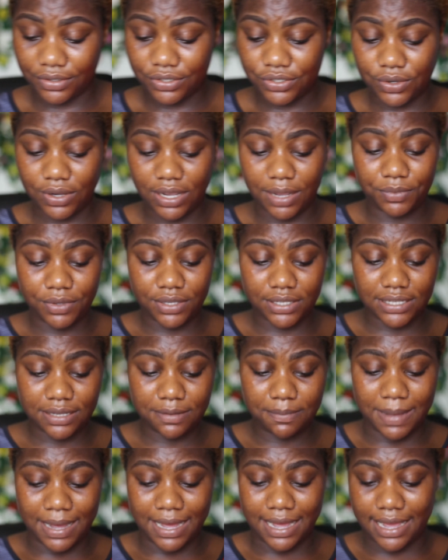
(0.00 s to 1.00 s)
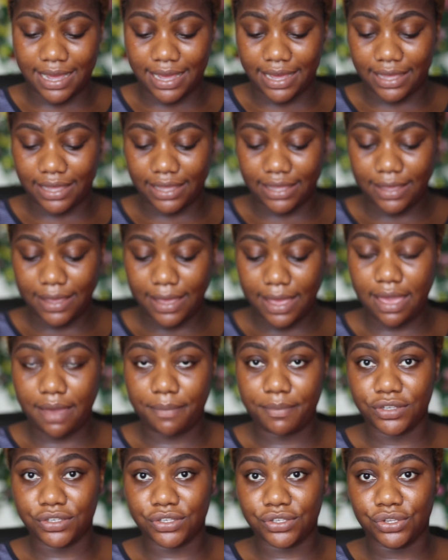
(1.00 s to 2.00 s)
so I'm using my
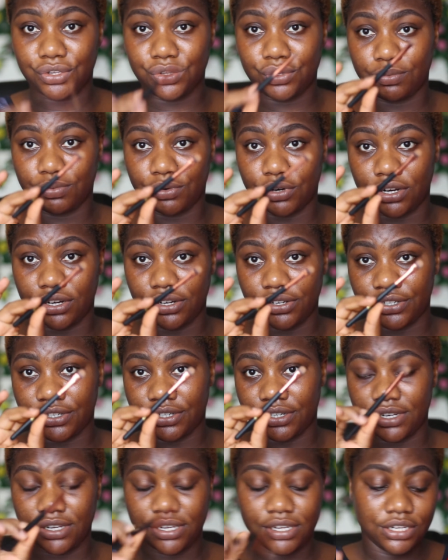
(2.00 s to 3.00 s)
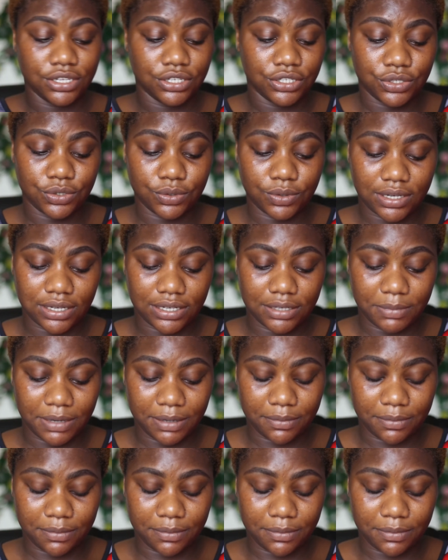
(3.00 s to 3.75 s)
MSQ brush to clean my